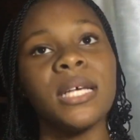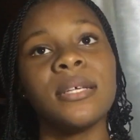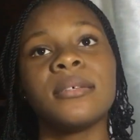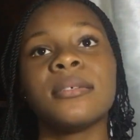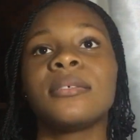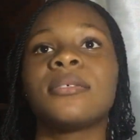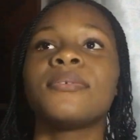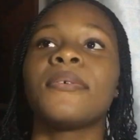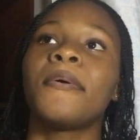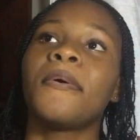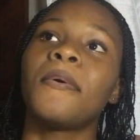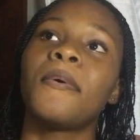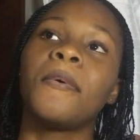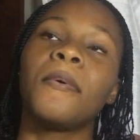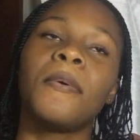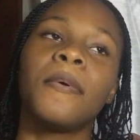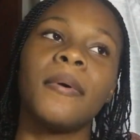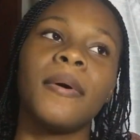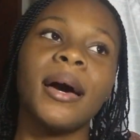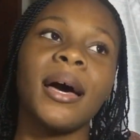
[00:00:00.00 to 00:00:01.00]

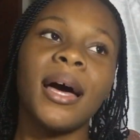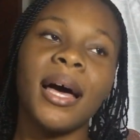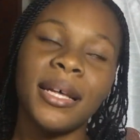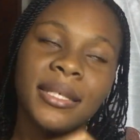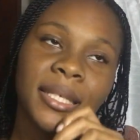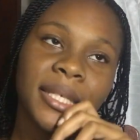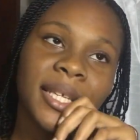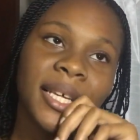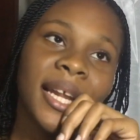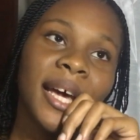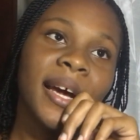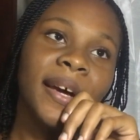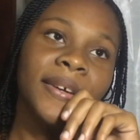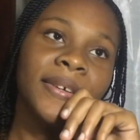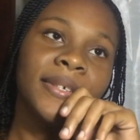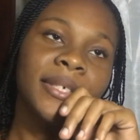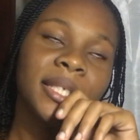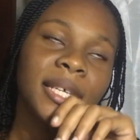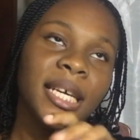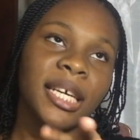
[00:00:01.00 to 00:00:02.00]
So as I said, I
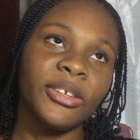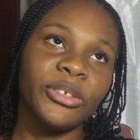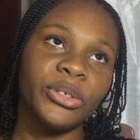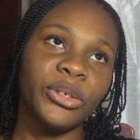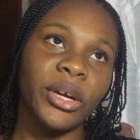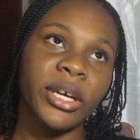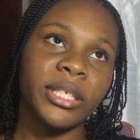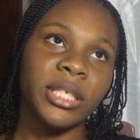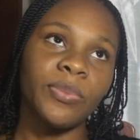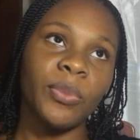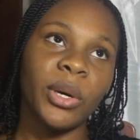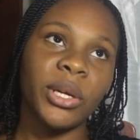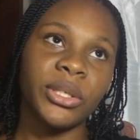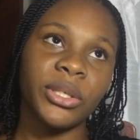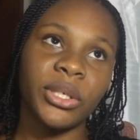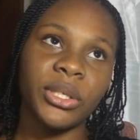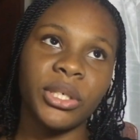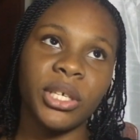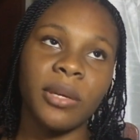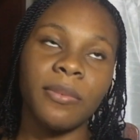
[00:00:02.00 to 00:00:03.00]
use the Intrax
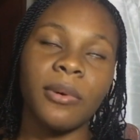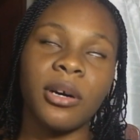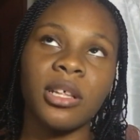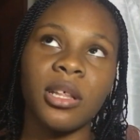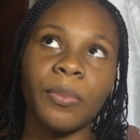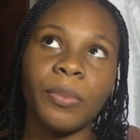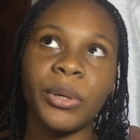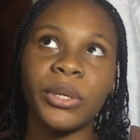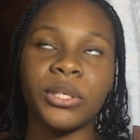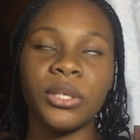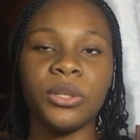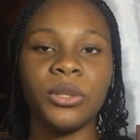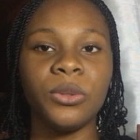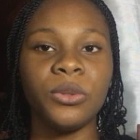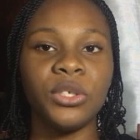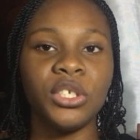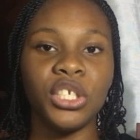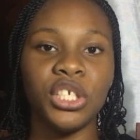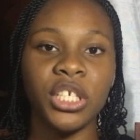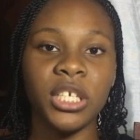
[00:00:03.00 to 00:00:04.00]
sponsorship. Other persons
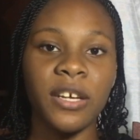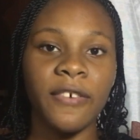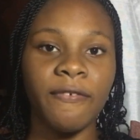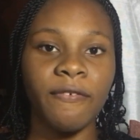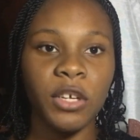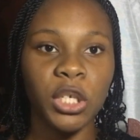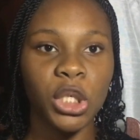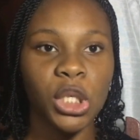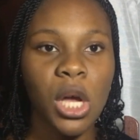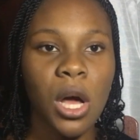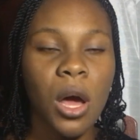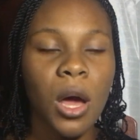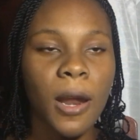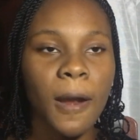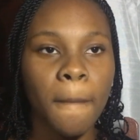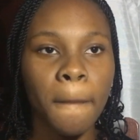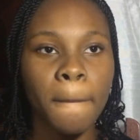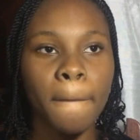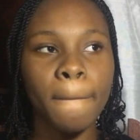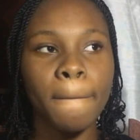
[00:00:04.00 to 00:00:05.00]
use GA
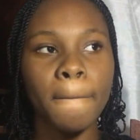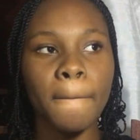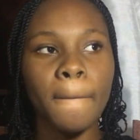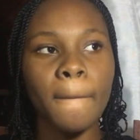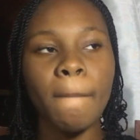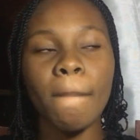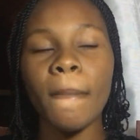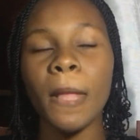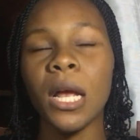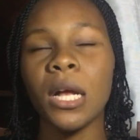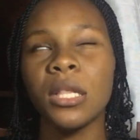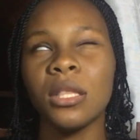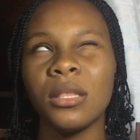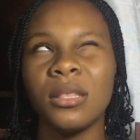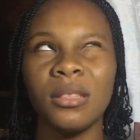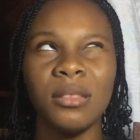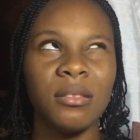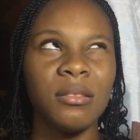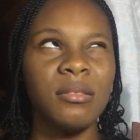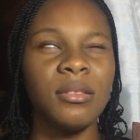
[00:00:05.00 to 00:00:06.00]
Vision.
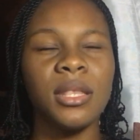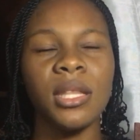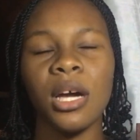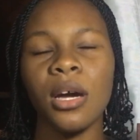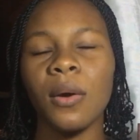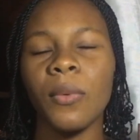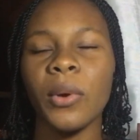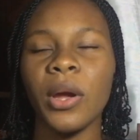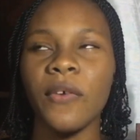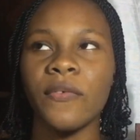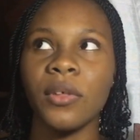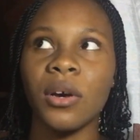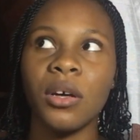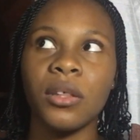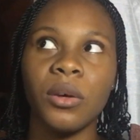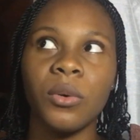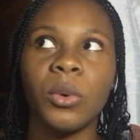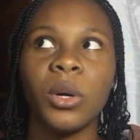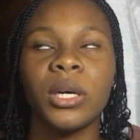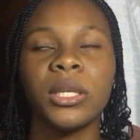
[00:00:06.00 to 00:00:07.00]
Not aware of the
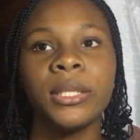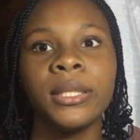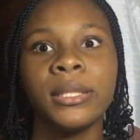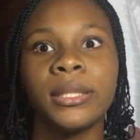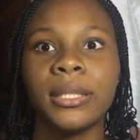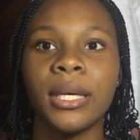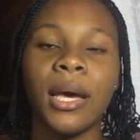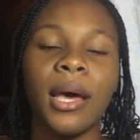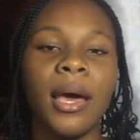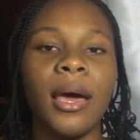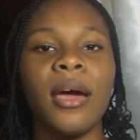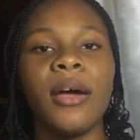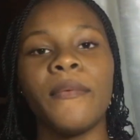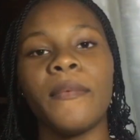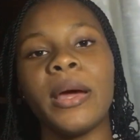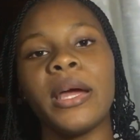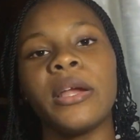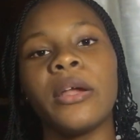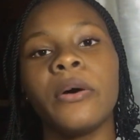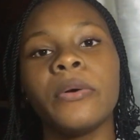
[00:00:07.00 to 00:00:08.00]
other ones
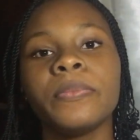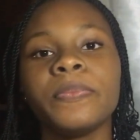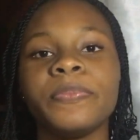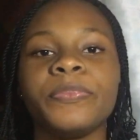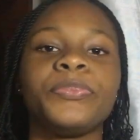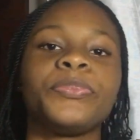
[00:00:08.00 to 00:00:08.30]
right now.